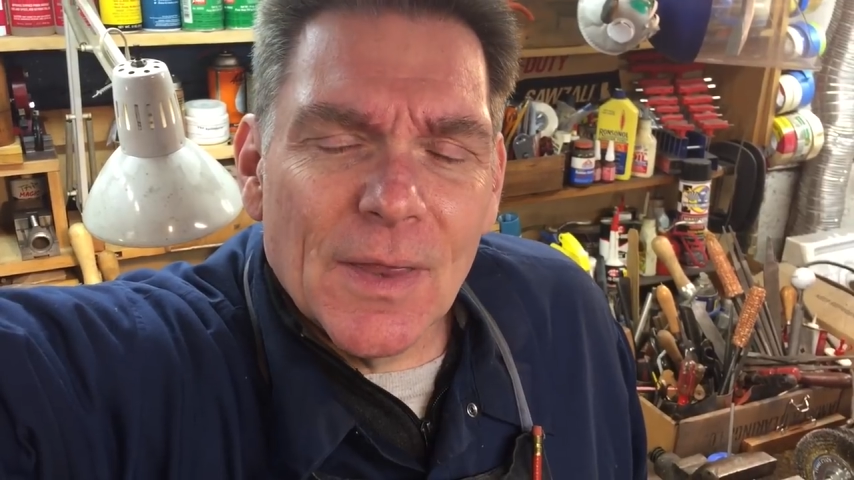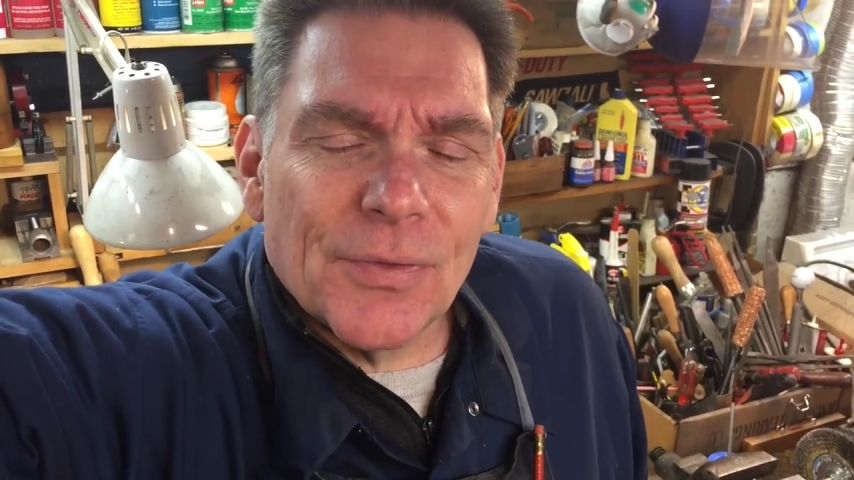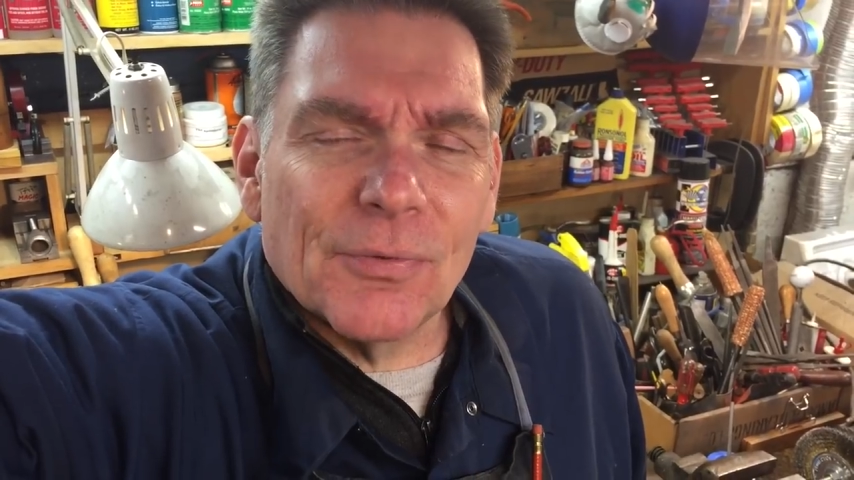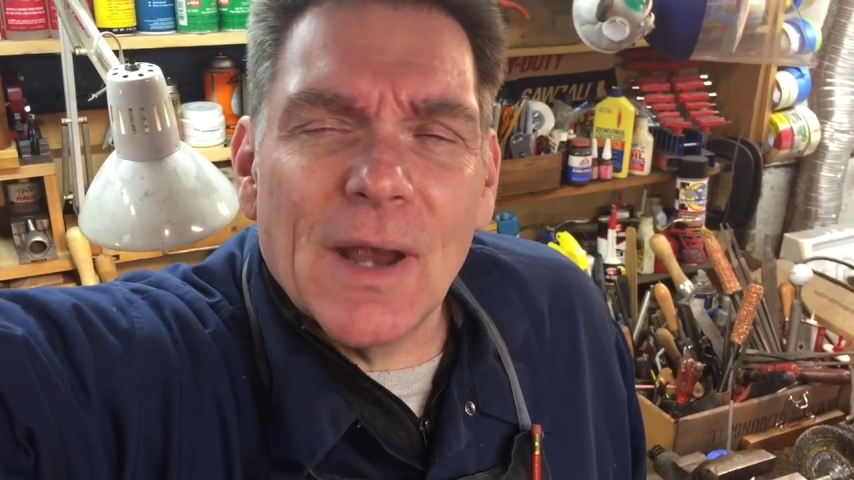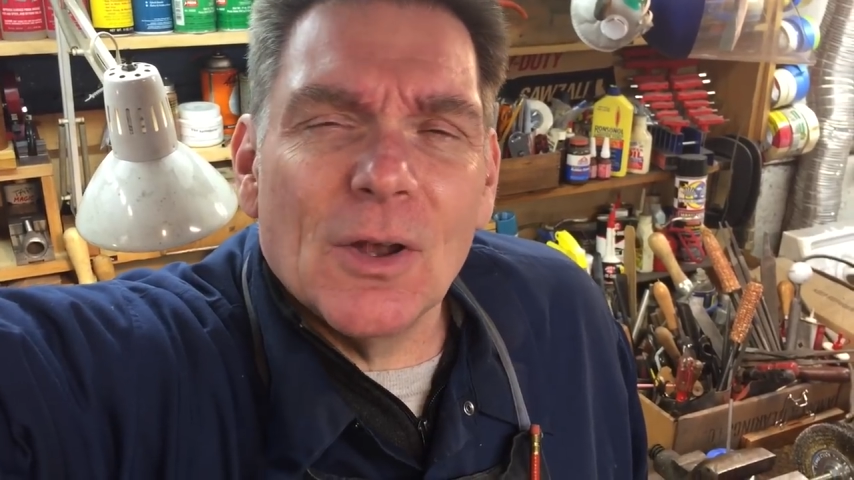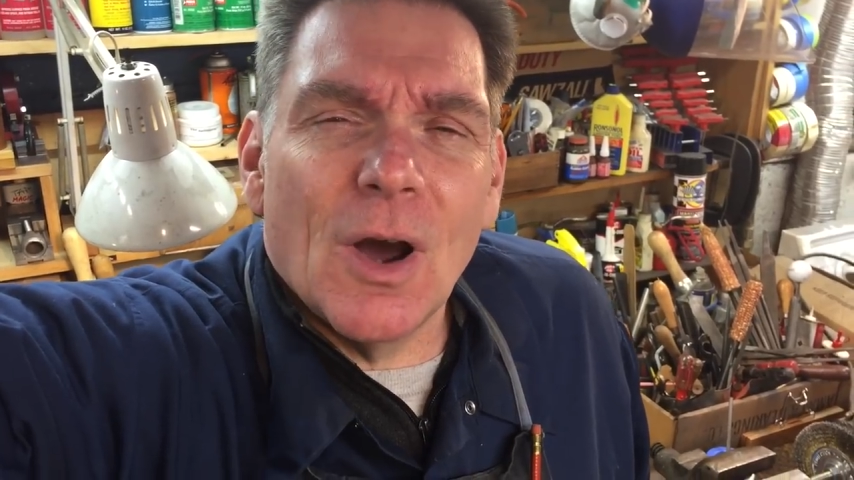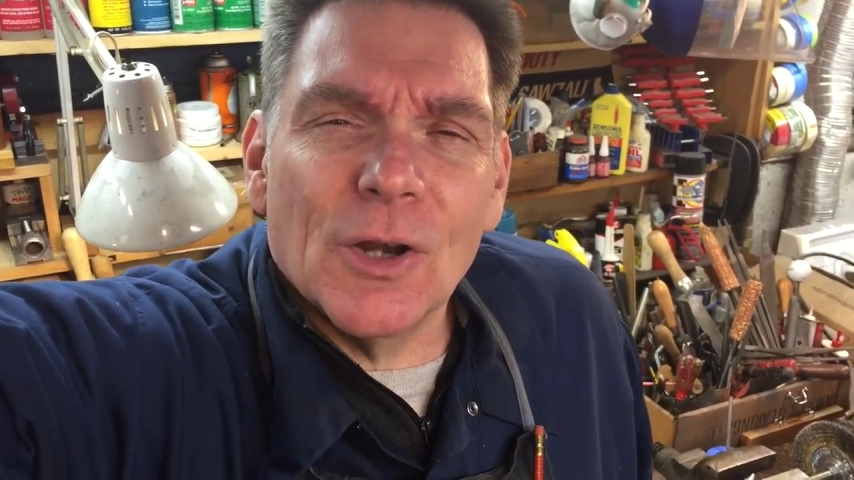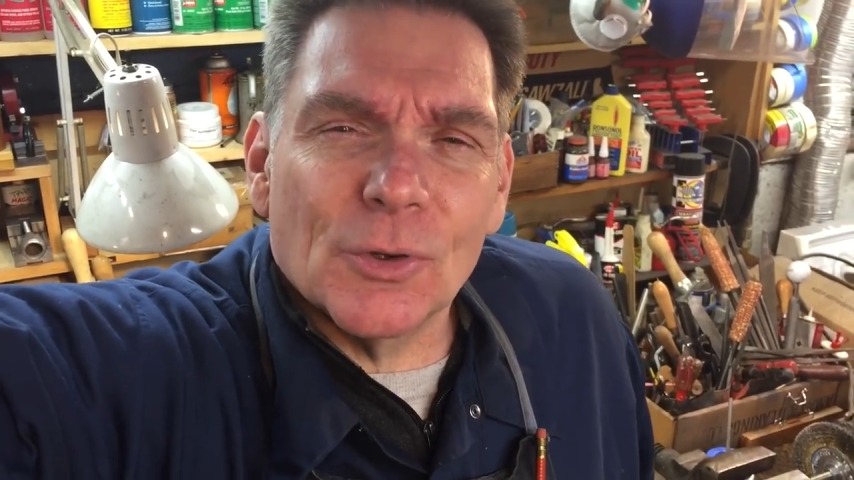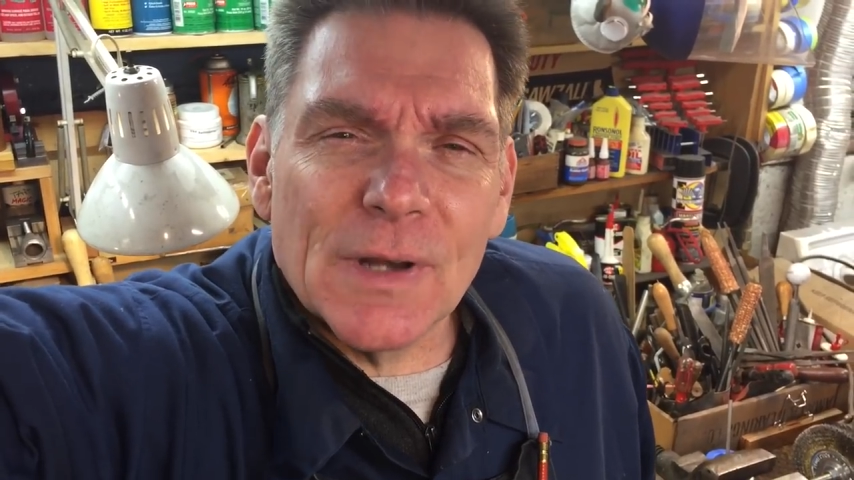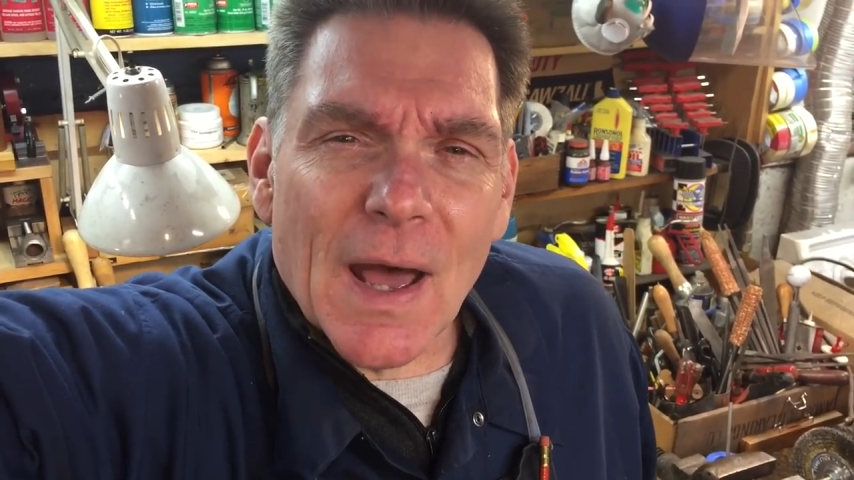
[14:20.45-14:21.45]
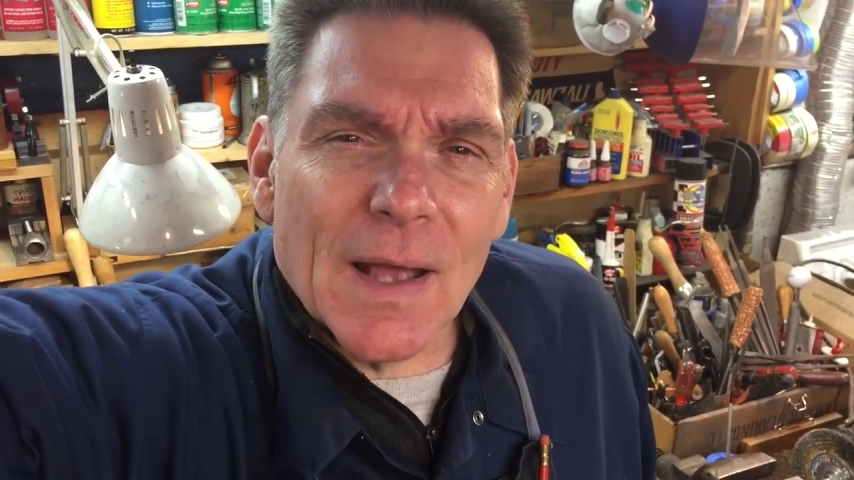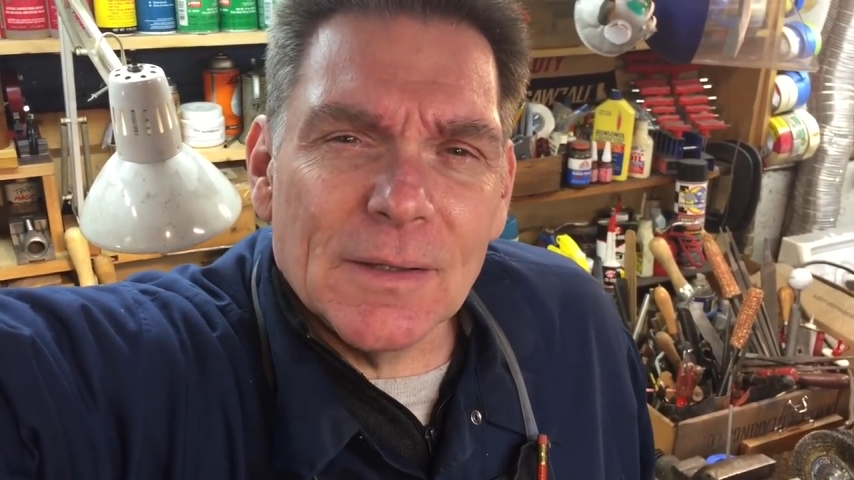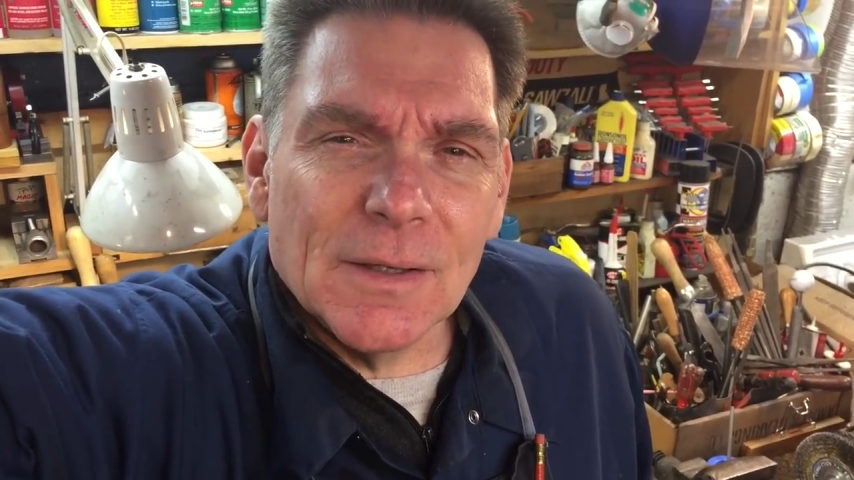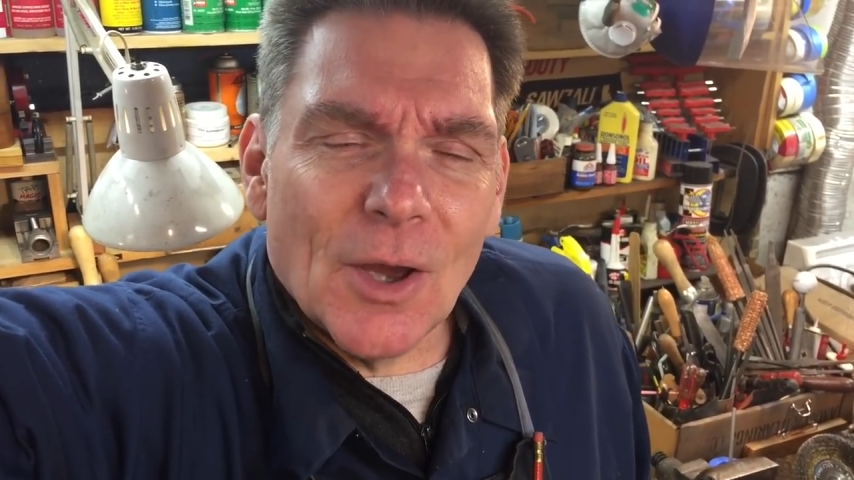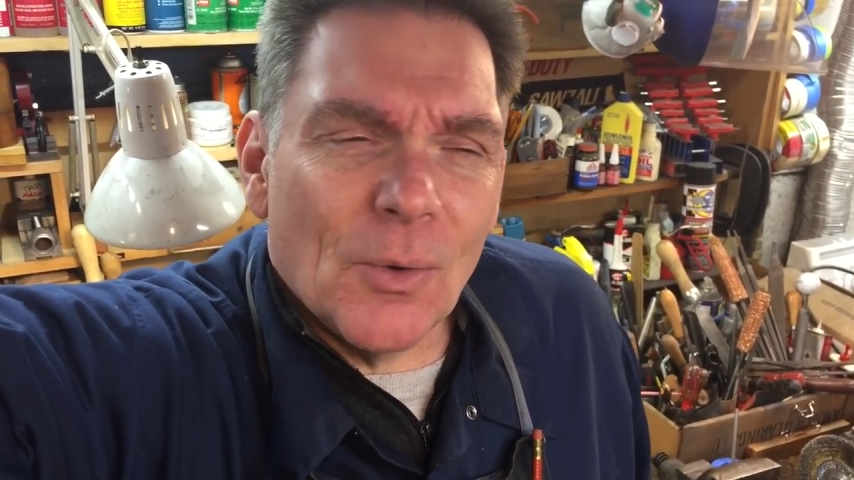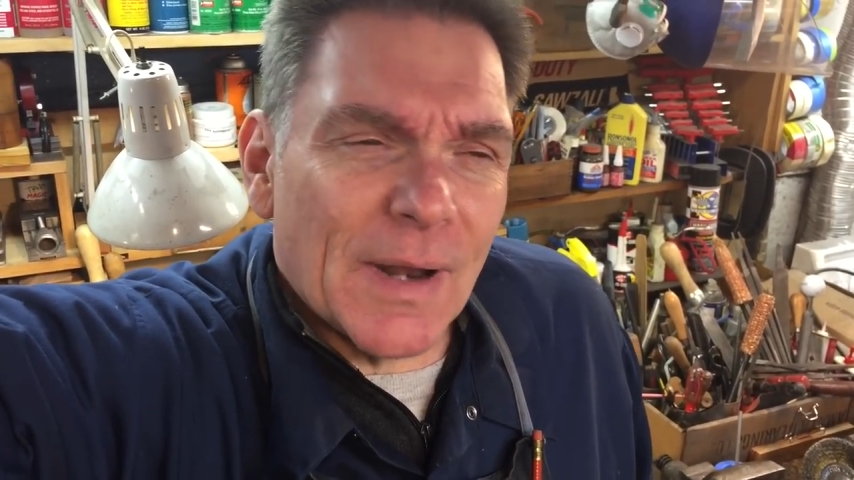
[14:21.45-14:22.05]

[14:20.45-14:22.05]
thread on or not, you know.